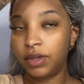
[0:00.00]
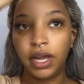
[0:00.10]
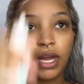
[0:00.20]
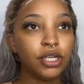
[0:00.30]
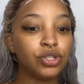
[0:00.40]

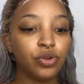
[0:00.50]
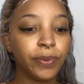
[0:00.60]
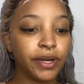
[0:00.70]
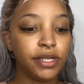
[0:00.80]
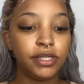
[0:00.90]
and it's
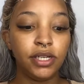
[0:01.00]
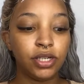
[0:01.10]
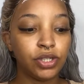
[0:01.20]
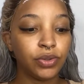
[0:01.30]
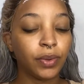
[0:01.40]
super easy to
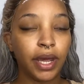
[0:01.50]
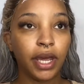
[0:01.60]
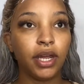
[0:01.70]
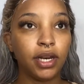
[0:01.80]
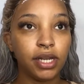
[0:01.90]
do
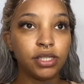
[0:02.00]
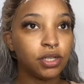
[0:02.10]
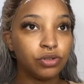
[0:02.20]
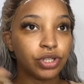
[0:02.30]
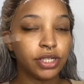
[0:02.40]
a lace
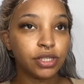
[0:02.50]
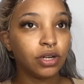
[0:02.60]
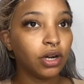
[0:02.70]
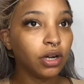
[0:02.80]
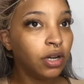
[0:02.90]
closure
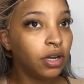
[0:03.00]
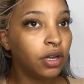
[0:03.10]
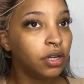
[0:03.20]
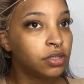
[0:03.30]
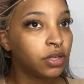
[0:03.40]
install
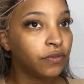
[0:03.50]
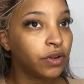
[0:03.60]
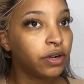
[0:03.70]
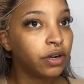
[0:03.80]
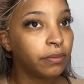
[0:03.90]
so if
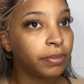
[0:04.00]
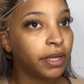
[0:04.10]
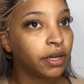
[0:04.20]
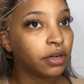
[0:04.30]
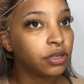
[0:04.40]
you're a
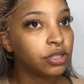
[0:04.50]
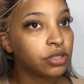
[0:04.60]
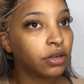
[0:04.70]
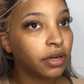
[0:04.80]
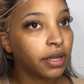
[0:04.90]
beginner just you're
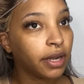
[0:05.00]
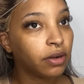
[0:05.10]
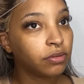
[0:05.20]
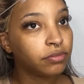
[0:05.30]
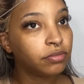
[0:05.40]
starting
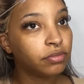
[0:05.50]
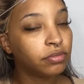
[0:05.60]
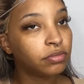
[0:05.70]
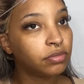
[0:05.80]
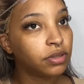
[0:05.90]
out
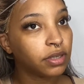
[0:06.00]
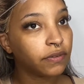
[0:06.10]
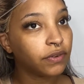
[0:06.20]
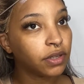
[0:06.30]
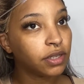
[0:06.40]

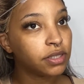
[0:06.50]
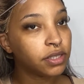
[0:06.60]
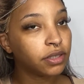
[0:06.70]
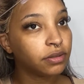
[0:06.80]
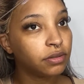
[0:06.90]
definitely
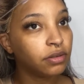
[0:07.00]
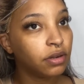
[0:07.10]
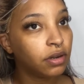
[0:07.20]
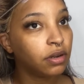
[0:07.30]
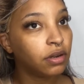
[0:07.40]
easier
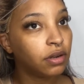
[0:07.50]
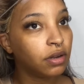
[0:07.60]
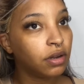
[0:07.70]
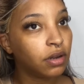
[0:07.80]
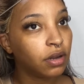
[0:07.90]

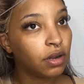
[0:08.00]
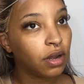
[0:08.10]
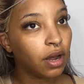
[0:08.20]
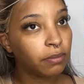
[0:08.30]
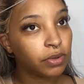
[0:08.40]

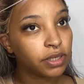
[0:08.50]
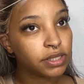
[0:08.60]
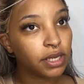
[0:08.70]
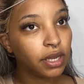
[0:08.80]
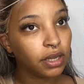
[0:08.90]
i'm going to
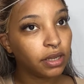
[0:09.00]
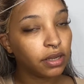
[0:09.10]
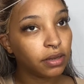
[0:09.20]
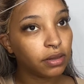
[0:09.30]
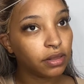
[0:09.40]
take
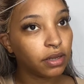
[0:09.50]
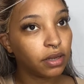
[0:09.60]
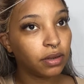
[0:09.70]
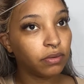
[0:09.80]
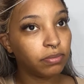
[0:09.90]

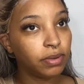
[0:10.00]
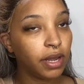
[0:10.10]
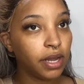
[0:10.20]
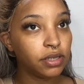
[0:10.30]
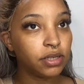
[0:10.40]
the
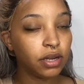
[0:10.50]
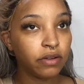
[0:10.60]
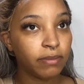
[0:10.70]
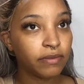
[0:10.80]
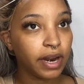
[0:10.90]
end
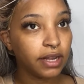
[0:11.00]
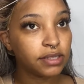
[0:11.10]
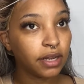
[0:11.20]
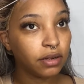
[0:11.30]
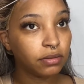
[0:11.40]
of my rat
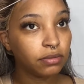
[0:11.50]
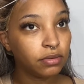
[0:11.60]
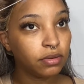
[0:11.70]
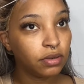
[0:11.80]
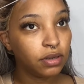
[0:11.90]
tail
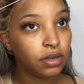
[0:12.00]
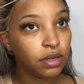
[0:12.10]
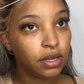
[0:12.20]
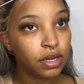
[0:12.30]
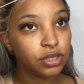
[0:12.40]

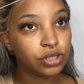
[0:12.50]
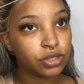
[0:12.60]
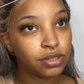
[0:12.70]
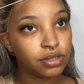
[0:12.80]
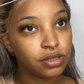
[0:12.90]
and
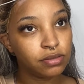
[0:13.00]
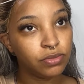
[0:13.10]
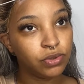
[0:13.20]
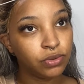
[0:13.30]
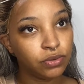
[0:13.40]
just
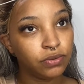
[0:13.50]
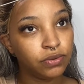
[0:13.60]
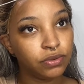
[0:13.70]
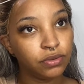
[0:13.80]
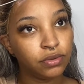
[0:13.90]
smooth
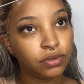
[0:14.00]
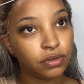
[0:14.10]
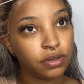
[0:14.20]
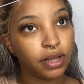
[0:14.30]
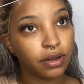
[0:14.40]

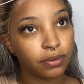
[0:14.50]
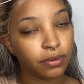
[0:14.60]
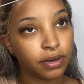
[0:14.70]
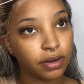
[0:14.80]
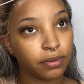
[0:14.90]
that all
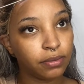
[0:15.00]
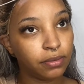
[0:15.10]
out